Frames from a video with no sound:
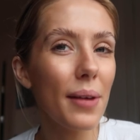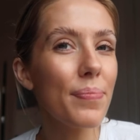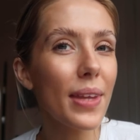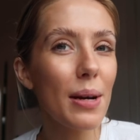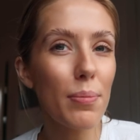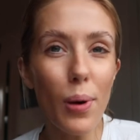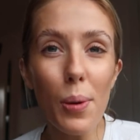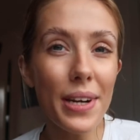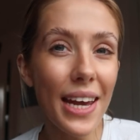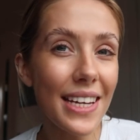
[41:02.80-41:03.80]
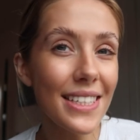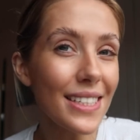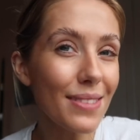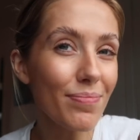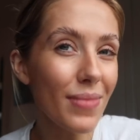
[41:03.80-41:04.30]
it,
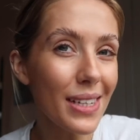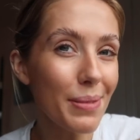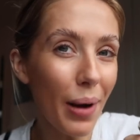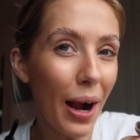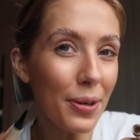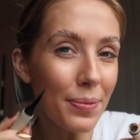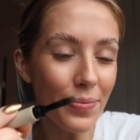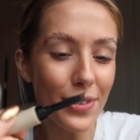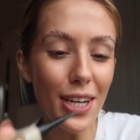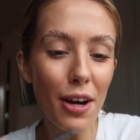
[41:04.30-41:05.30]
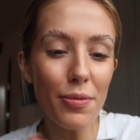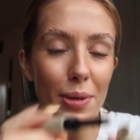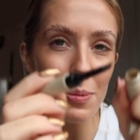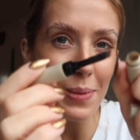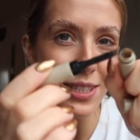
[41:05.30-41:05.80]
pomade like brow stuff,
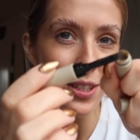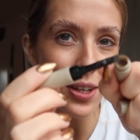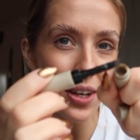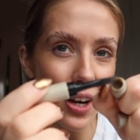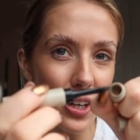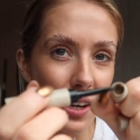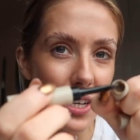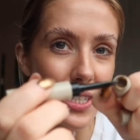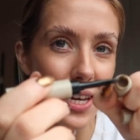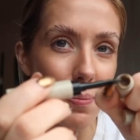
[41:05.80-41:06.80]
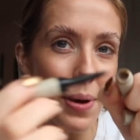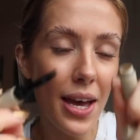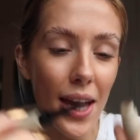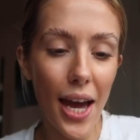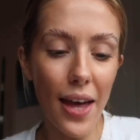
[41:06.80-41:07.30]
which means you can kind of like dip
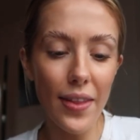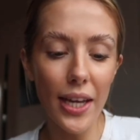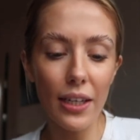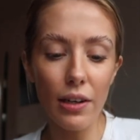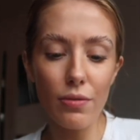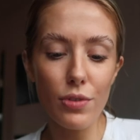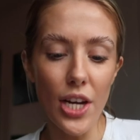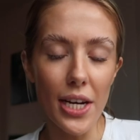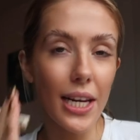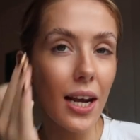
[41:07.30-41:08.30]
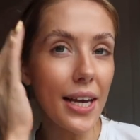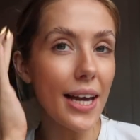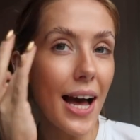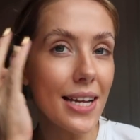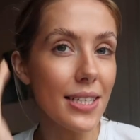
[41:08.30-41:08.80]
and then gently
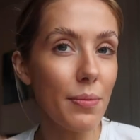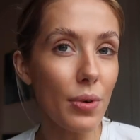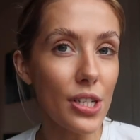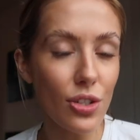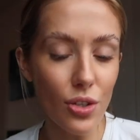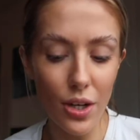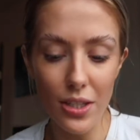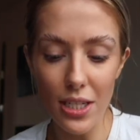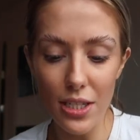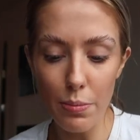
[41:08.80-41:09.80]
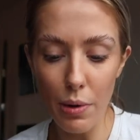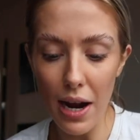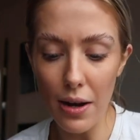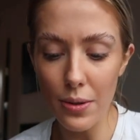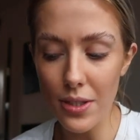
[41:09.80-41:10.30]
like add in brush strokes into the
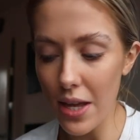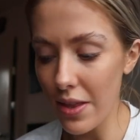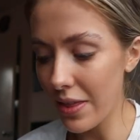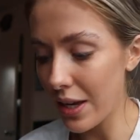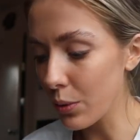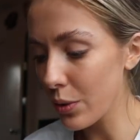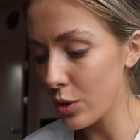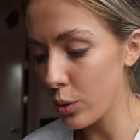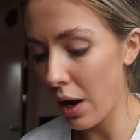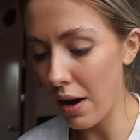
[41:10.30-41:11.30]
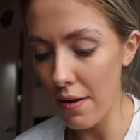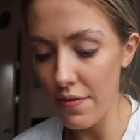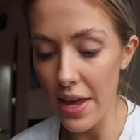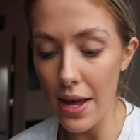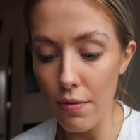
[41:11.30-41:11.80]
brows. And then they also
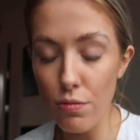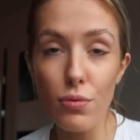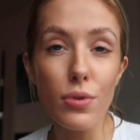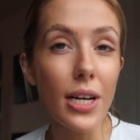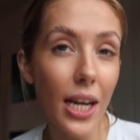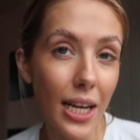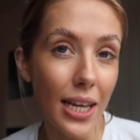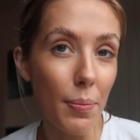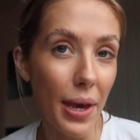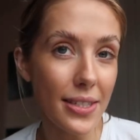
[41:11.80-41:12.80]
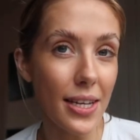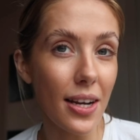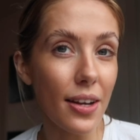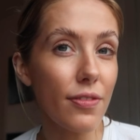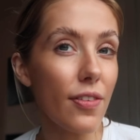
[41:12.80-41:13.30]
have their really
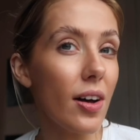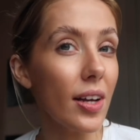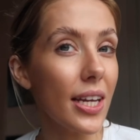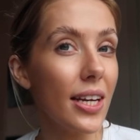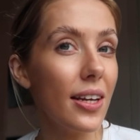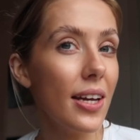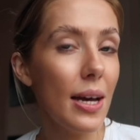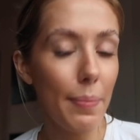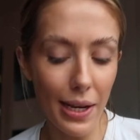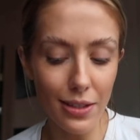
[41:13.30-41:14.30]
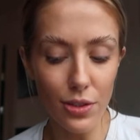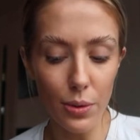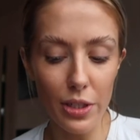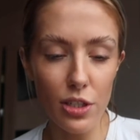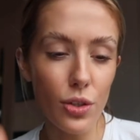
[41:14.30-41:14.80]
amazing like fine
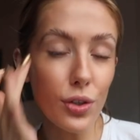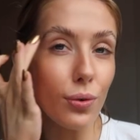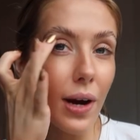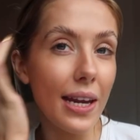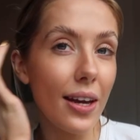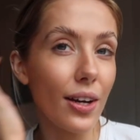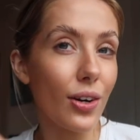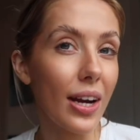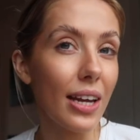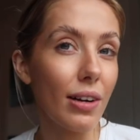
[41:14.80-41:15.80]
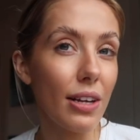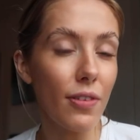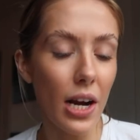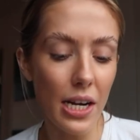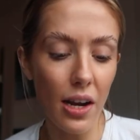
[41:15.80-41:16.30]
pencil, which is great at creating really
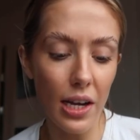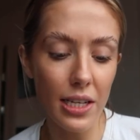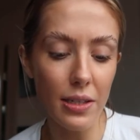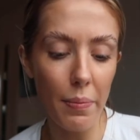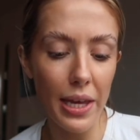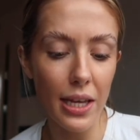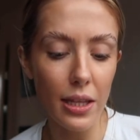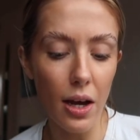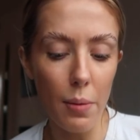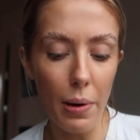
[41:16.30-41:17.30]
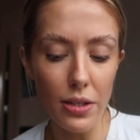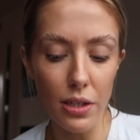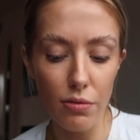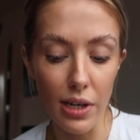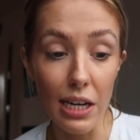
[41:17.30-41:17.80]
fine lines and making the eyebrows
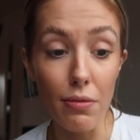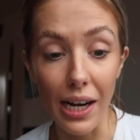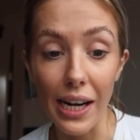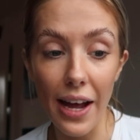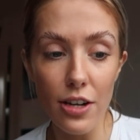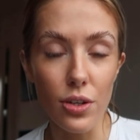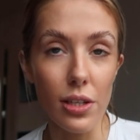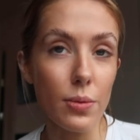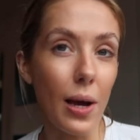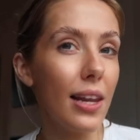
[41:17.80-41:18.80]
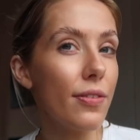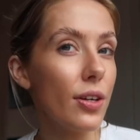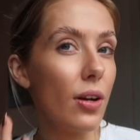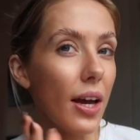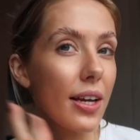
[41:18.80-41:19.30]
look really, really natural as well, if
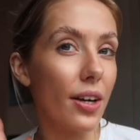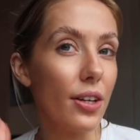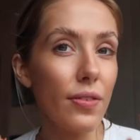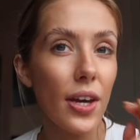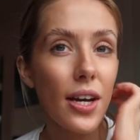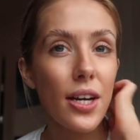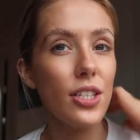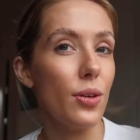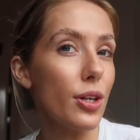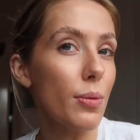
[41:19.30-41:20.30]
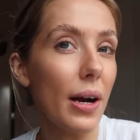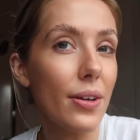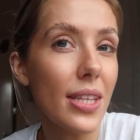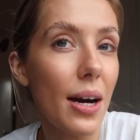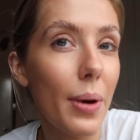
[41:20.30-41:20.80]
you like kind of doing your
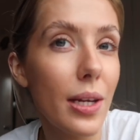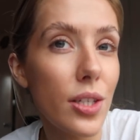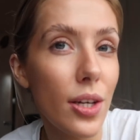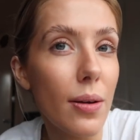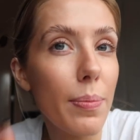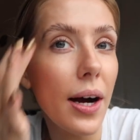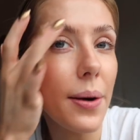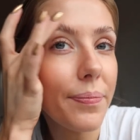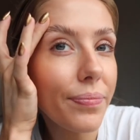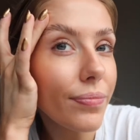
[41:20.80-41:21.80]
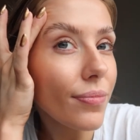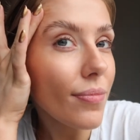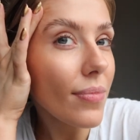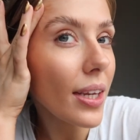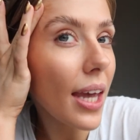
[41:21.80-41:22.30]
brows that way too. But
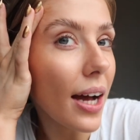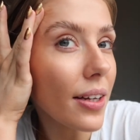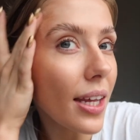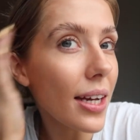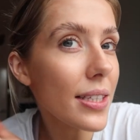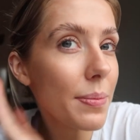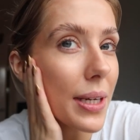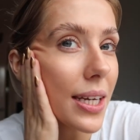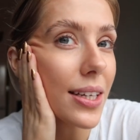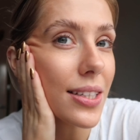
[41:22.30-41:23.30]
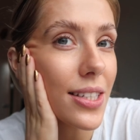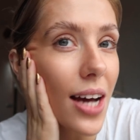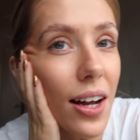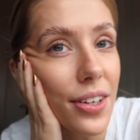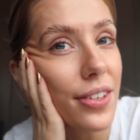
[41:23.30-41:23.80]
yeah, that is me
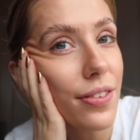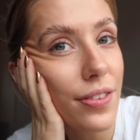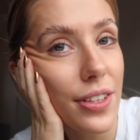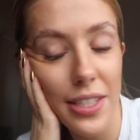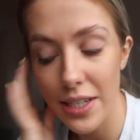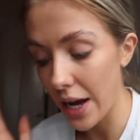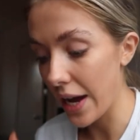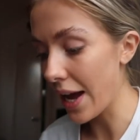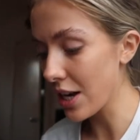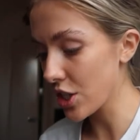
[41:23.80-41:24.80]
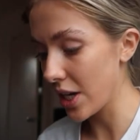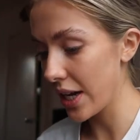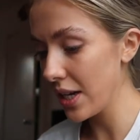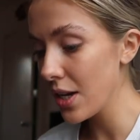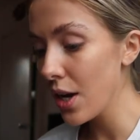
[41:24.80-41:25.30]
done for today.
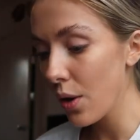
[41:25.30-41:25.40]
Actually,